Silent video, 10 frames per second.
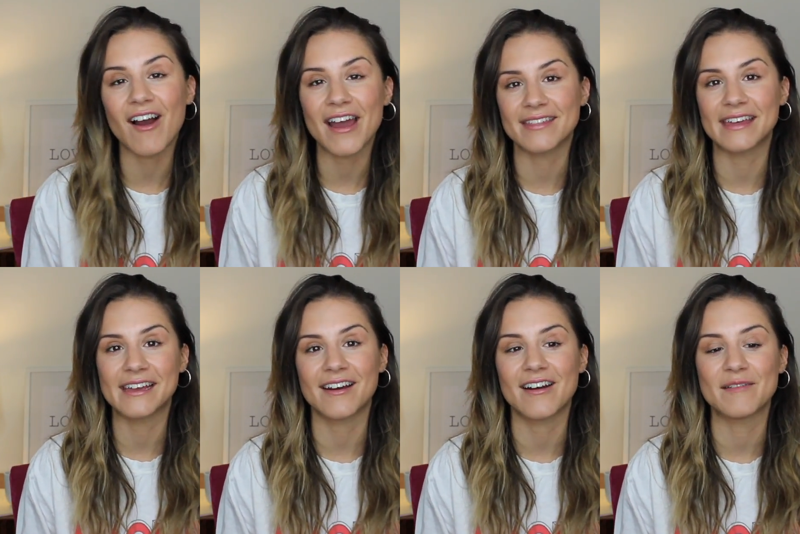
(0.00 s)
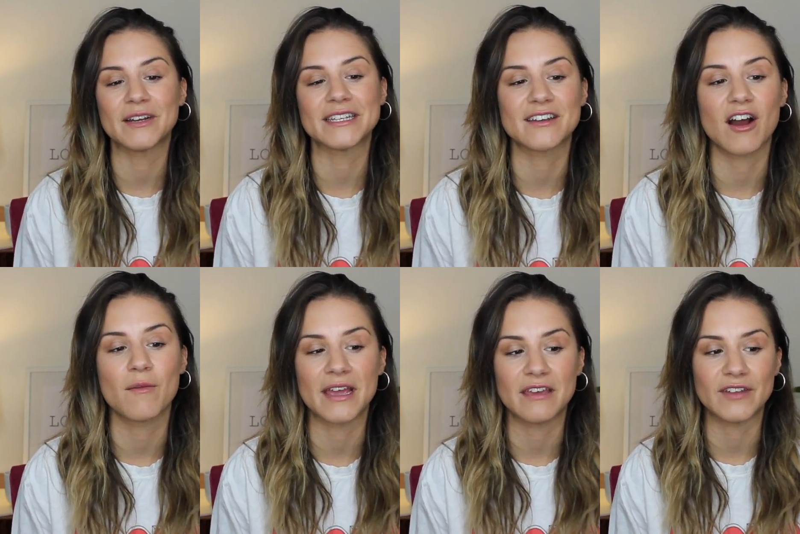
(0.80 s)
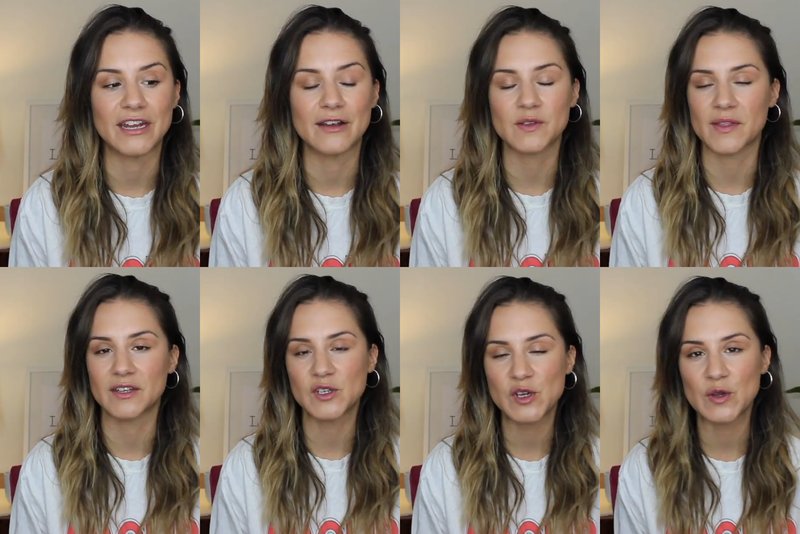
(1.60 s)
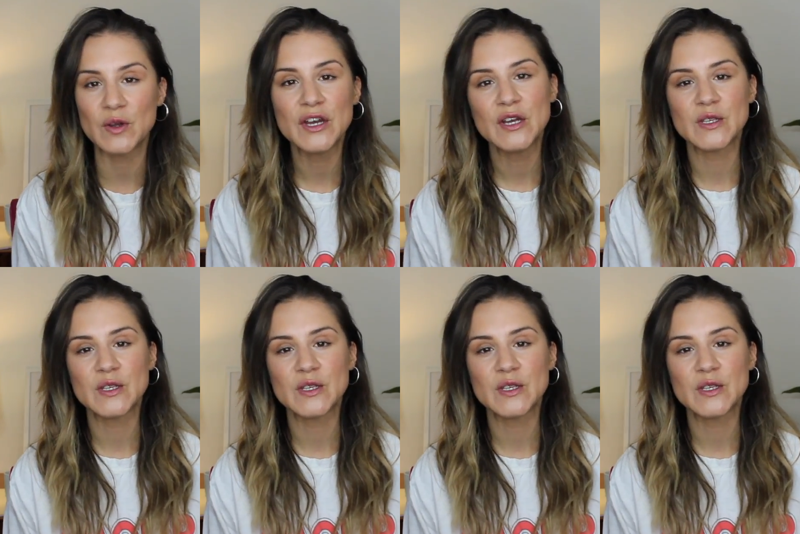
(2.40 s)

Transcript: I think I'm going to start making videos on there too,